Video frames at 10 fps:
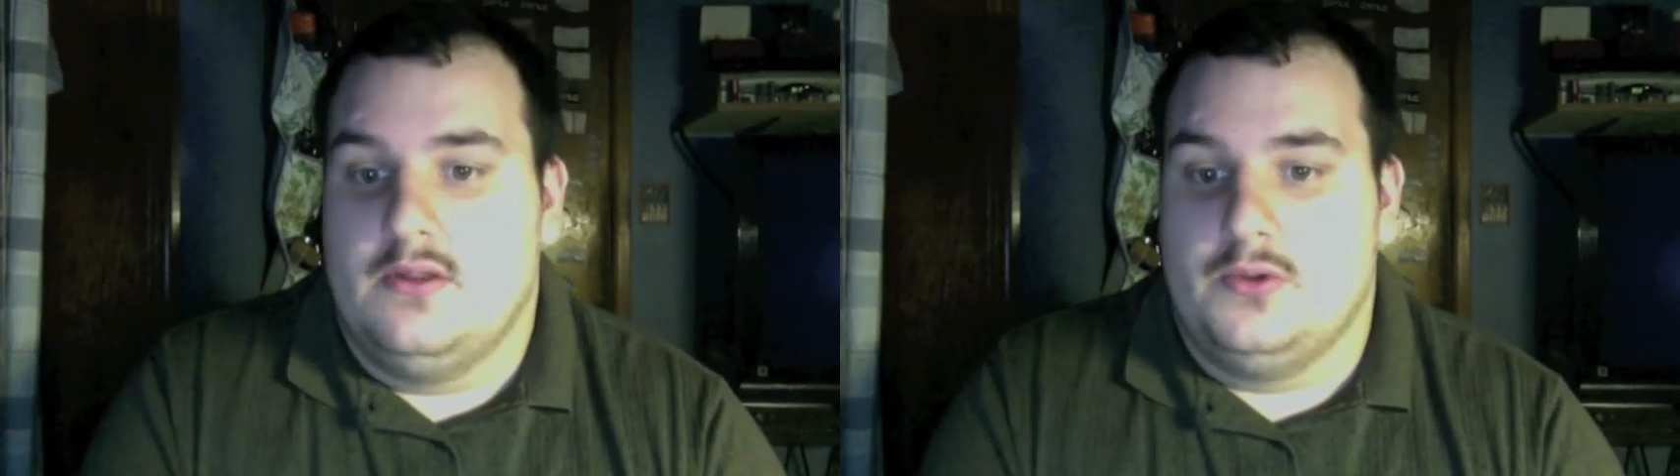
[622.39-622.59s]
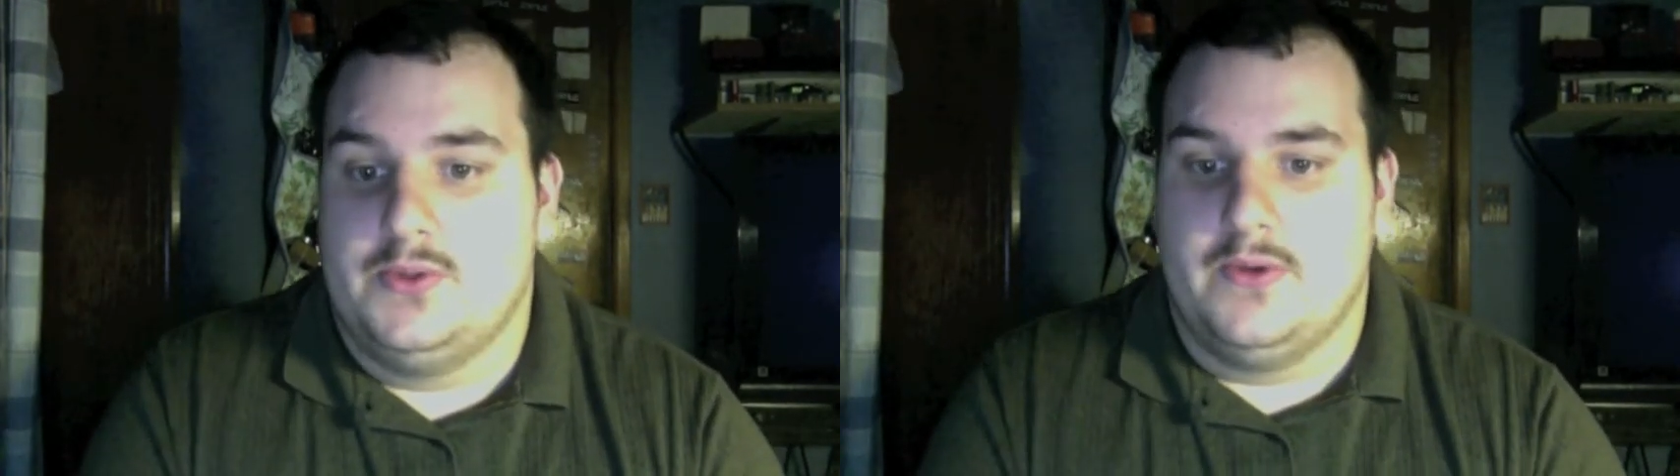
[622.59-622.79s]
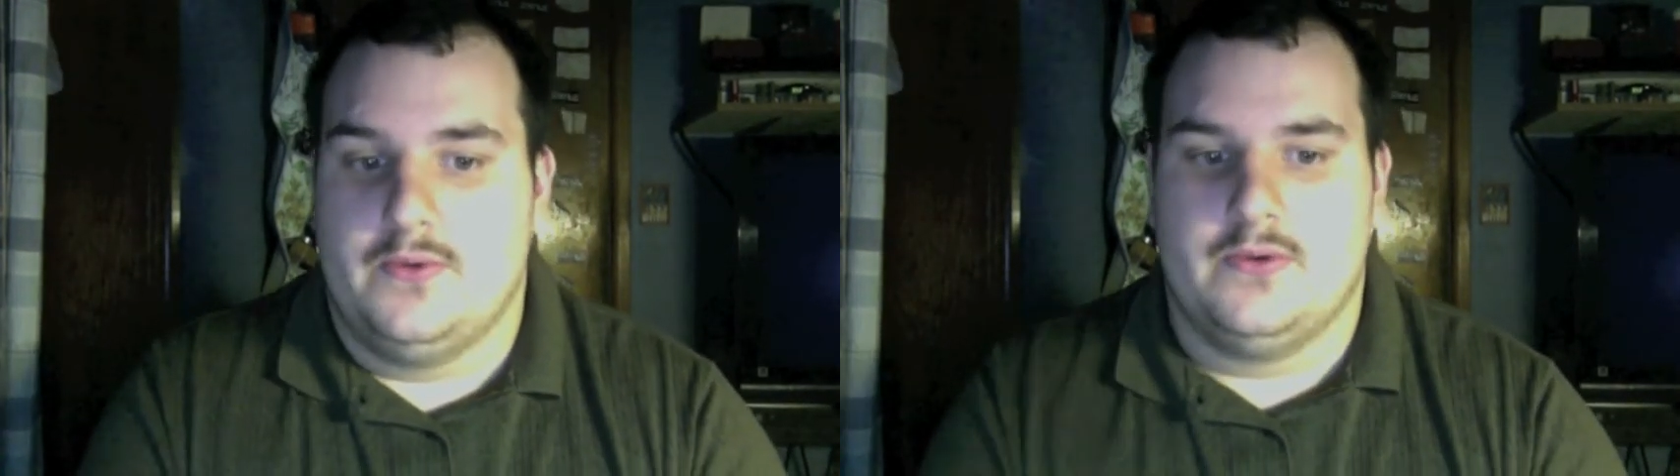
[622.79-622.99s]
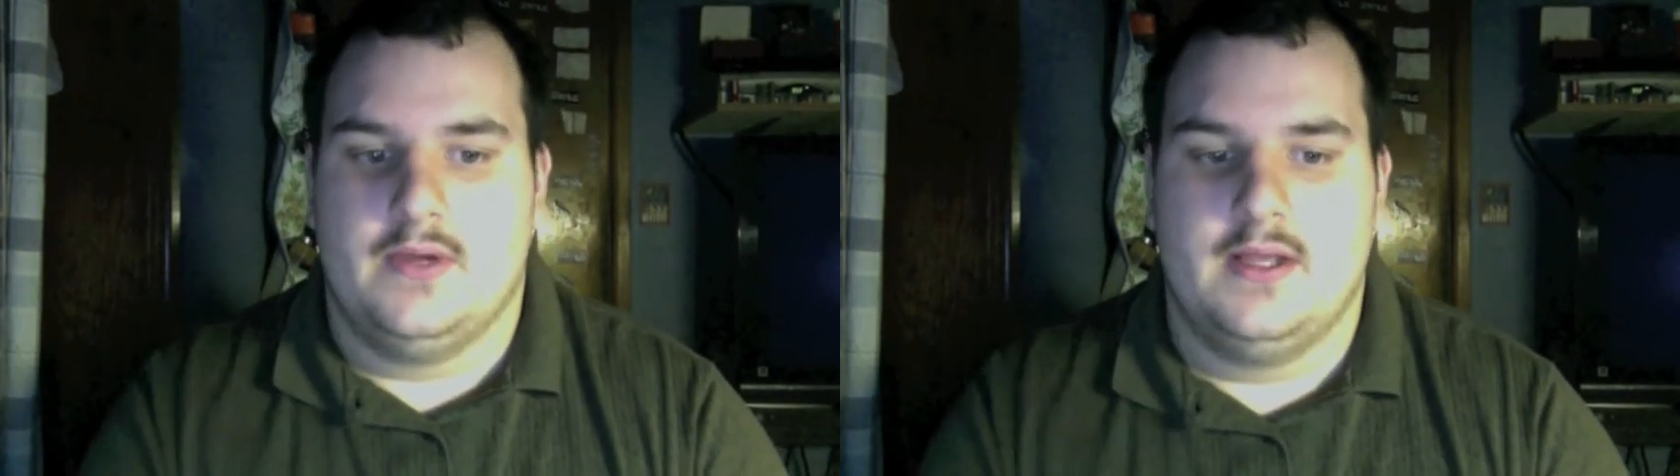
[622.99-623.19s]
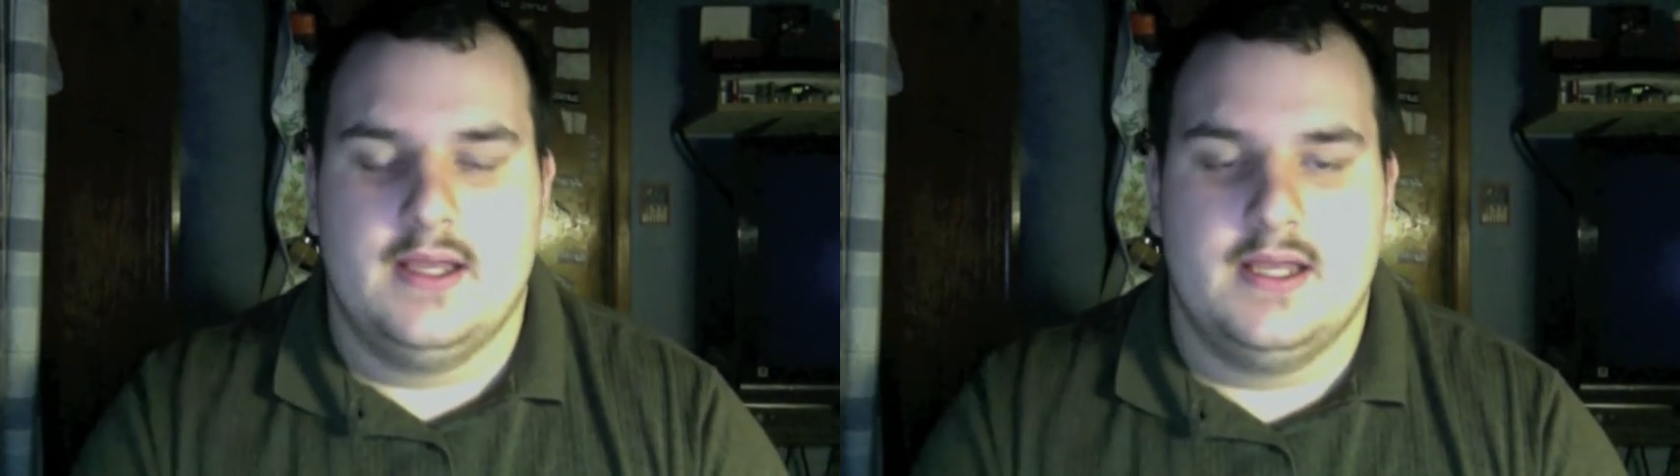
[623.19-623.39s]
whole 21
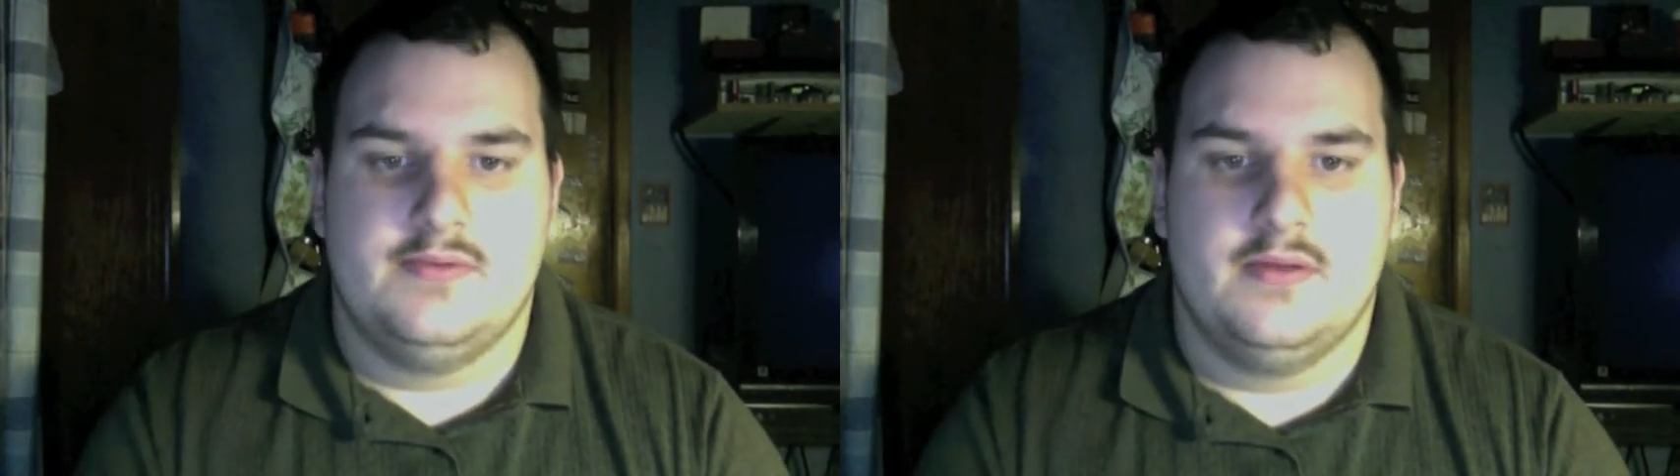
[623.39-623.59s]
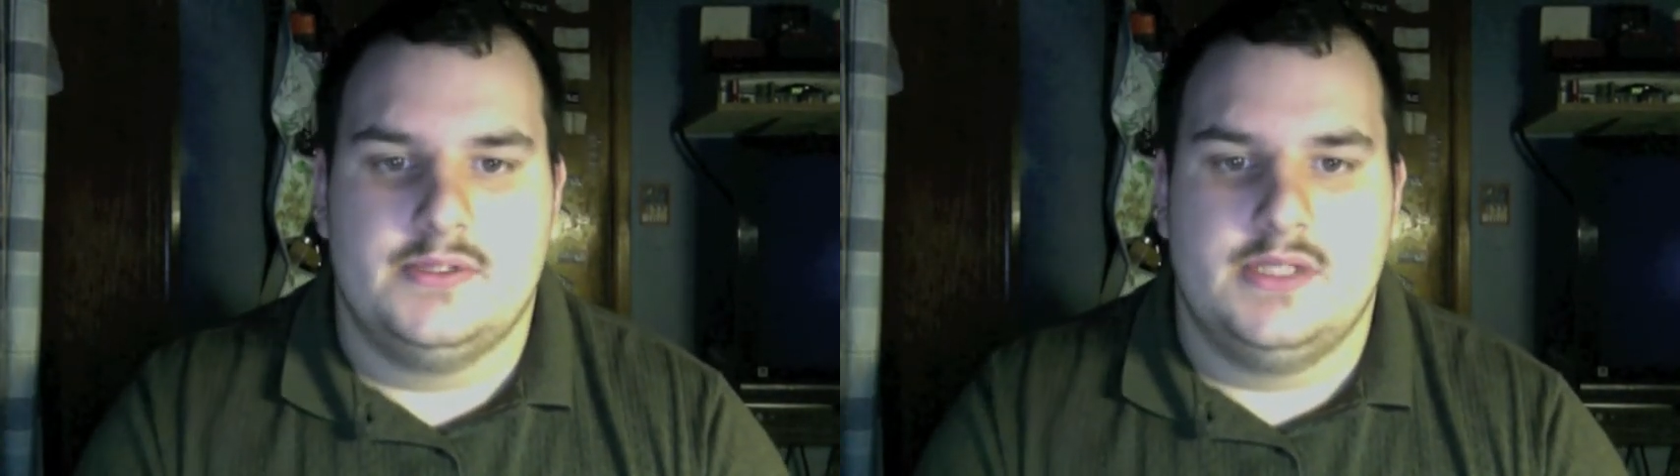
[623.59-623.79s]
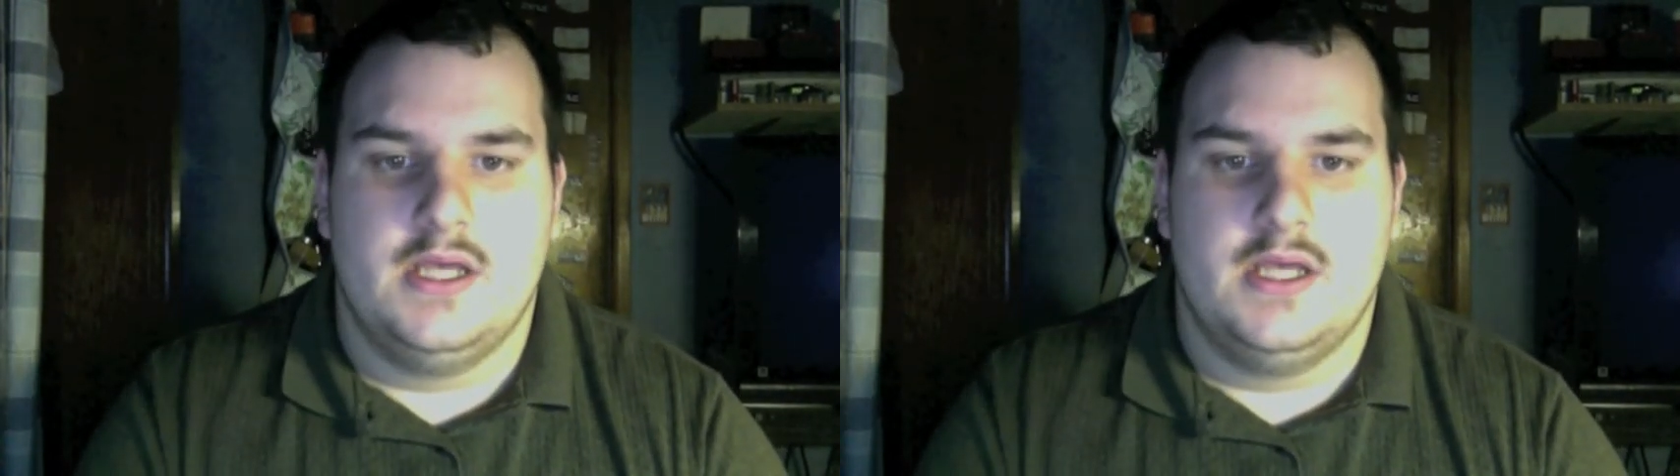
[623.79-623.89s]
drinking age, people say,